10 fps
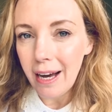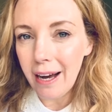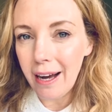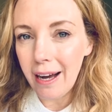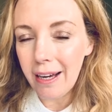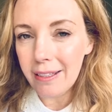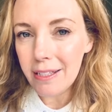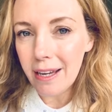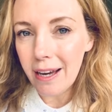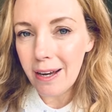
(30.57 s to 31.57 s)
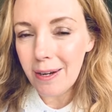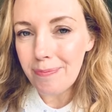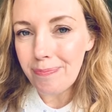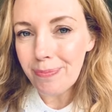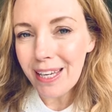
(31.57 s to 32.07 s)
And
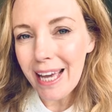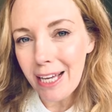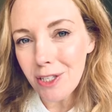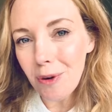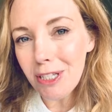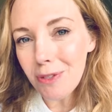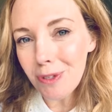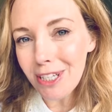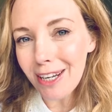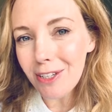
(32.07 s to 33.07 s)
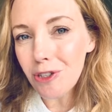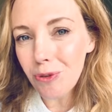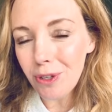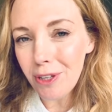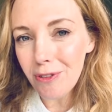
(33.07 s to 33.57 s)
so I just wanted to kind of
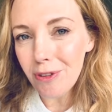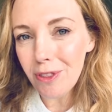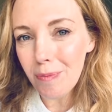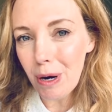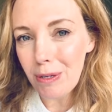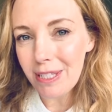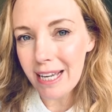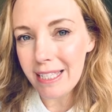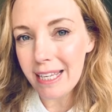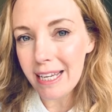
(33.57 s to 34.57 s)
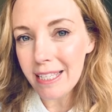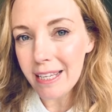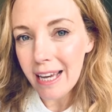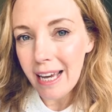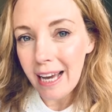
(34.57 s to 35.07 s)
talk you through the processes
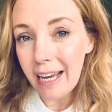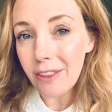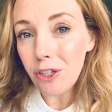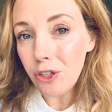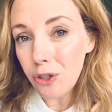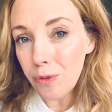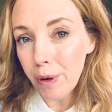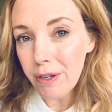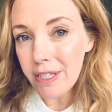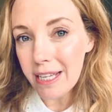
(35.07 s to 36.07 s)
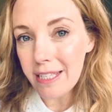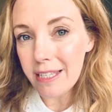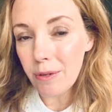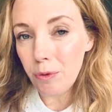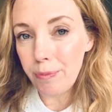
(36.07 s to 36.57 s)
and the new
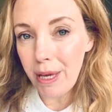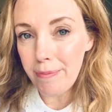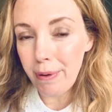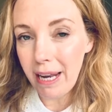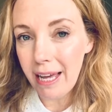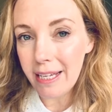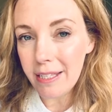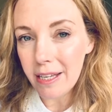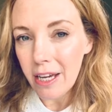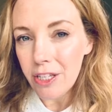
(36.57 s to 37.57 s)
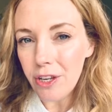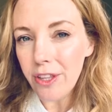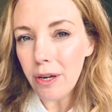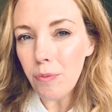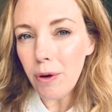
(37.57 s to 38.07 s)
processes that will be in place so
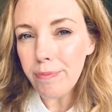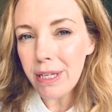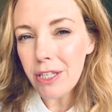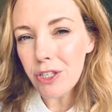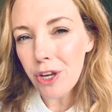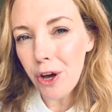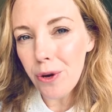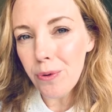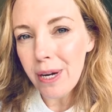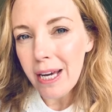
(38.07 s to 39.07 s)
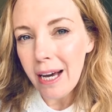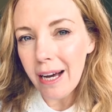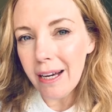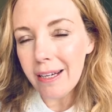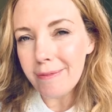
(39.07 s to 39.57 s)
that it won't be so
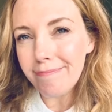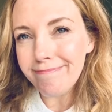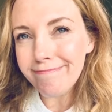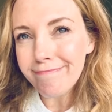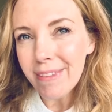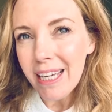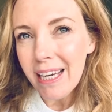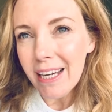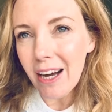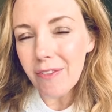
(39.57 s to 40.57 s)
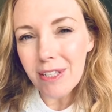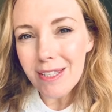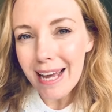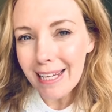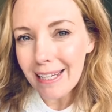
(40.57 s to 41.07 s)
kind of
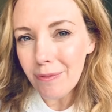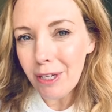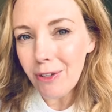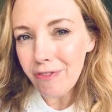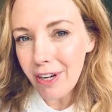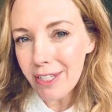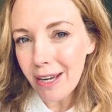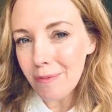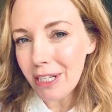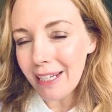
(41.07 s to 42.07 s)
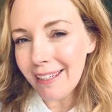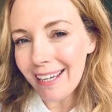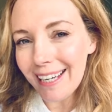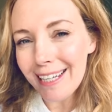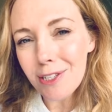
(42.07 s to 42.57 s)
unsettling when you first come to
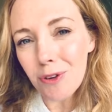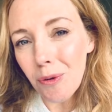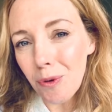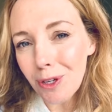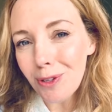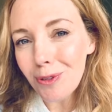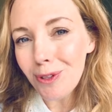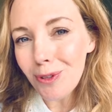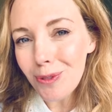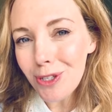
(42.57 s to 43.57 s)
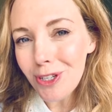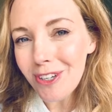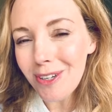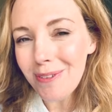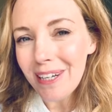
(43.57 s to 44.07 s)
clinic and it's not what you're used
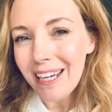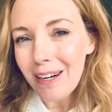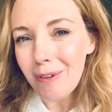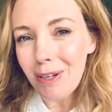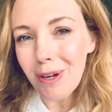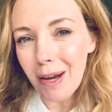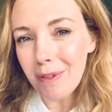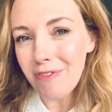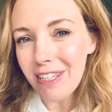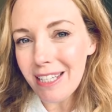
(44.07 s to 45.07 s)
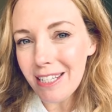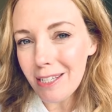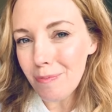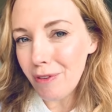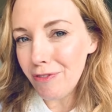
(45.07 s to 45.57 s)
to when you come and visit
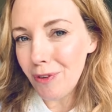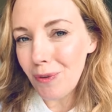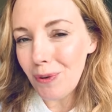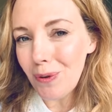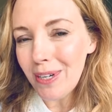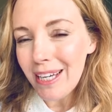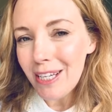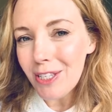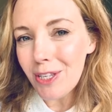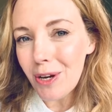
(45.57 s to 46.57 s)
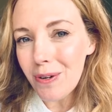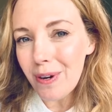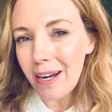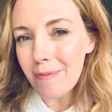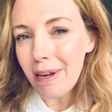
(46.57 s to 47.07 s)
us before. So
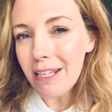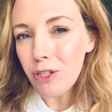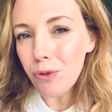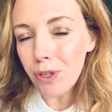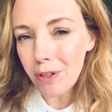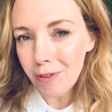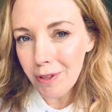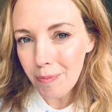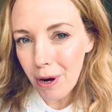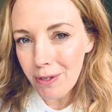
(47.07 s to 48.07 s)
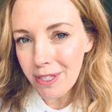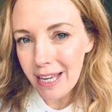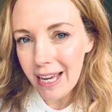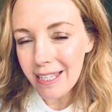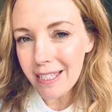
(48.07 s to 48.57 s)
let's talk you through the
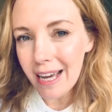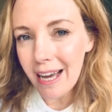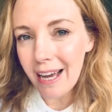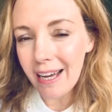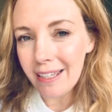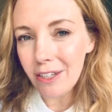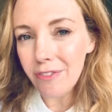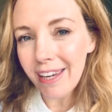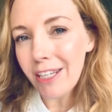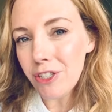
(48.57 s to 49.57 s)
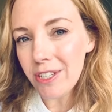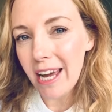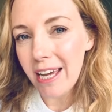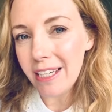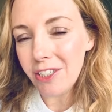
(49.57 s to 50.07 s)
process and of each
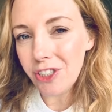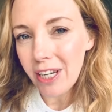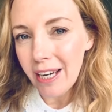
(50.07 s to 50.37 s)
stage,